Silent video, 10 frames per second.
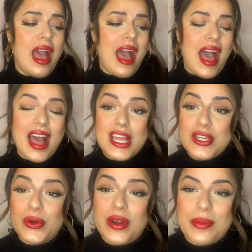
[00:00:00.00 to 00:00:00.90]

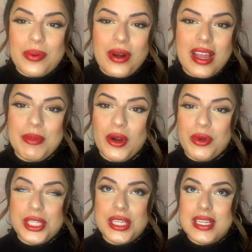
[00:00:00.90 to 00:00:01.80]
Hydro Grip Primer,
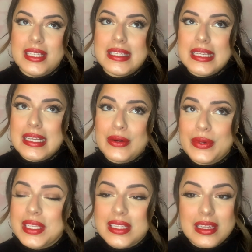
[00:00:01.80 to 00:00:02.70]
which has
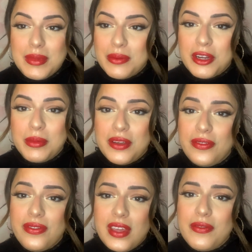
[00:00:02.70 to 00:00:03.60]
recently been one of my
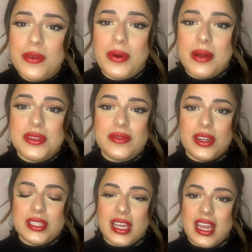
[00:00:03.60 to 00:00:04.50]
favorite primers of
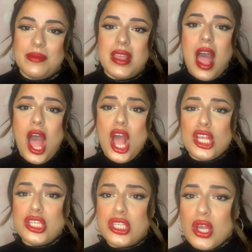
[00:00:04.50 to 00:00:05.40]
all time.
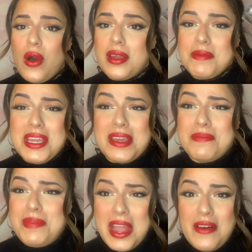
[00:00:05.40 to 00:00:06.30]
So I'm going to be
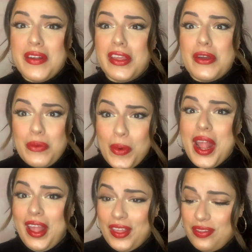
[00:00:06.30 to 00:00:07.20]
comparing it
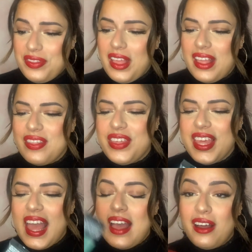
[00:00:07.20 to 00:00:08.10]
with
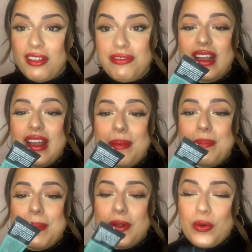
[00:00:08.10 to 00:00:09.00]
the e.l.f.
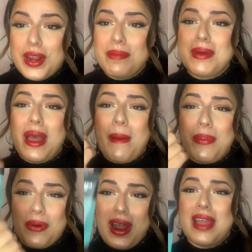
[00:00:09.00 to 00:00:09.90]
Grip
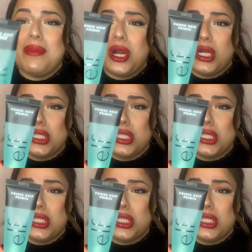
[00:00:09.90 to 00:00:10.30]
Primer.